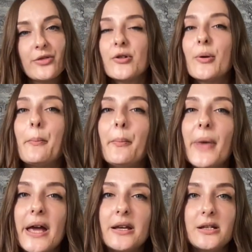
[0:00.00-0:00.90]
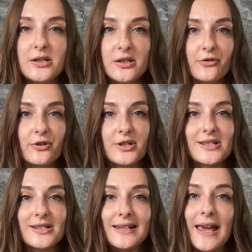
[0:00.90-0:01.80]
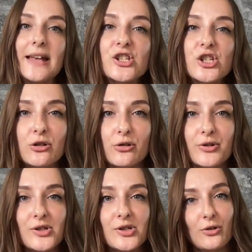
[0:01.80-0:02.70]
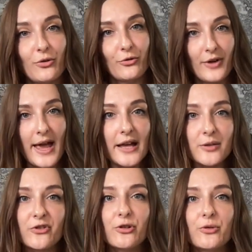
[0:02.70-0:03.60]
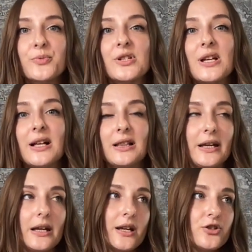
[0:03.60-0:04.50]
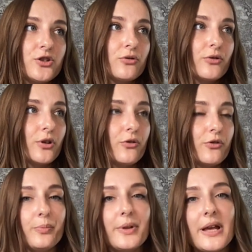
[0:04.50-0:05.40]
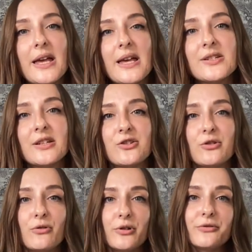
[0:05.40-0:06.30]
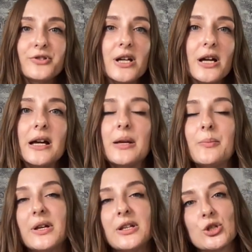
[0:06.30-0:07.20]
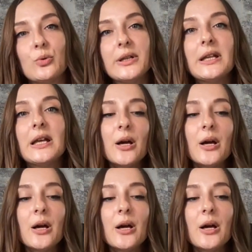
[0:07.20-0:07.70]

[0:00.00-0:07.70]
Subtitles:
There are many different categories of adverbs, like category of place, category of time, and so on.